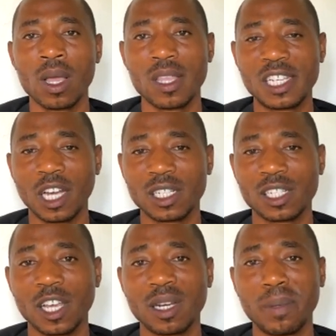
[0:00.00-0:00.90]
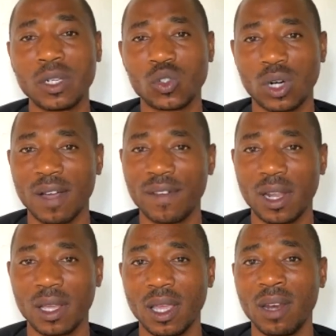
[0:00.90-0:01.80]
The church had been
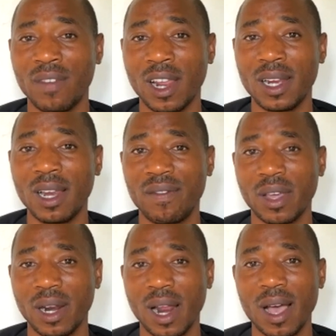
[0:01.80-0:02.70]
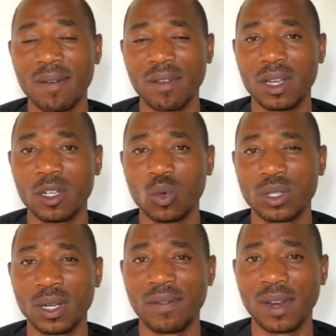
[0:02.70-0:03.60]
traveling in Philadelphian love, and it
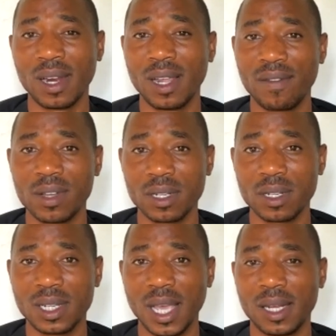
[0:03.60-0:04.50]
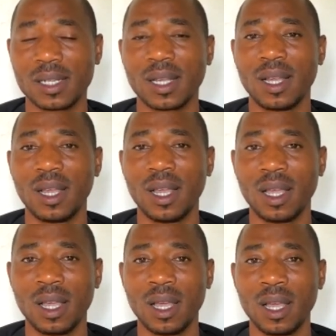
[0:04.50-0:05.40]
was in Philadelphian state,
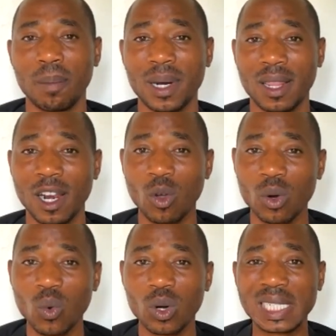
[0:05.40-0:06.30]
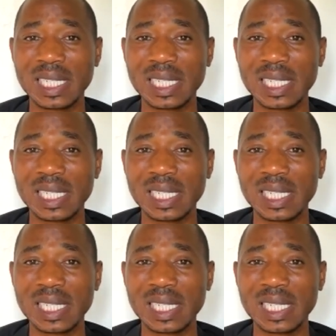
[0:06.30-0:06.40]
but the Lord will